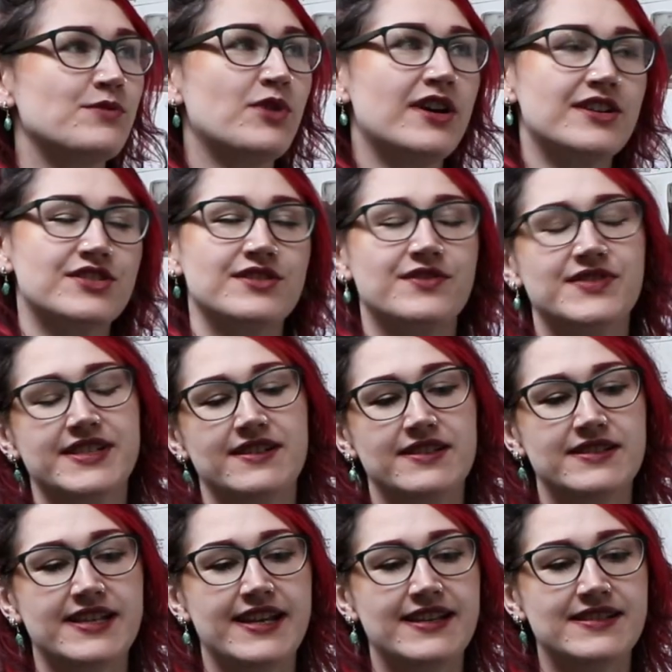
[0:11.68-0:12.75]
workshop
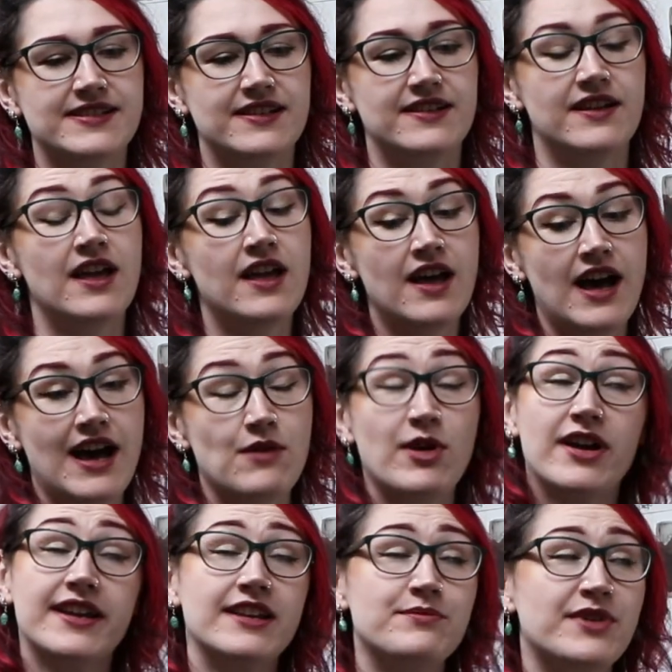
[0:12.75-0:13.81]
facilitator
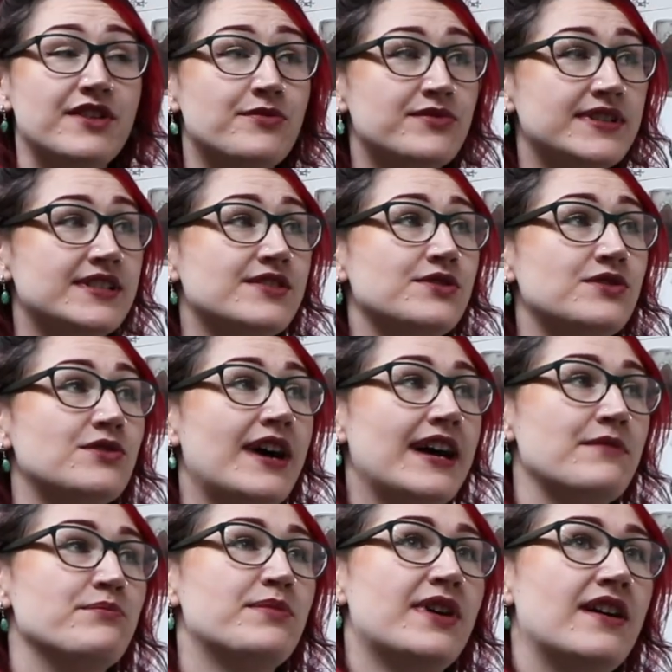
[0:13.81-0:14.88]
working in both Bristol
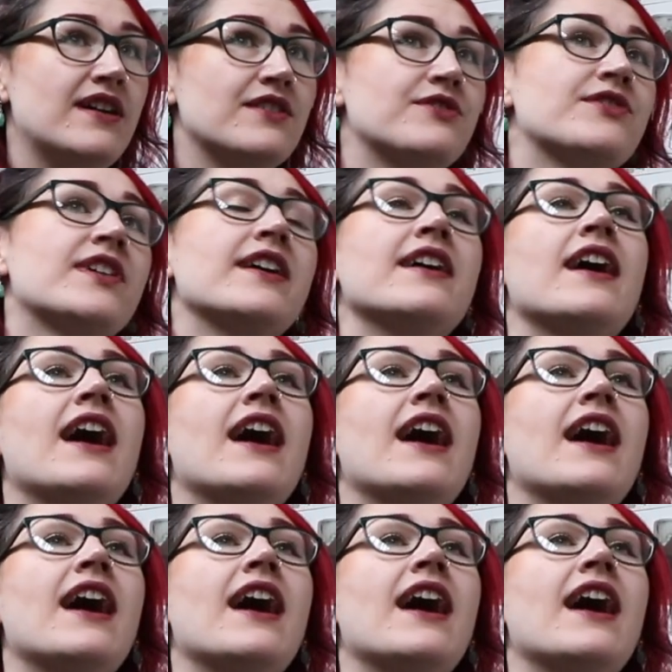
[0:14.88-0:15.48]
and Bath.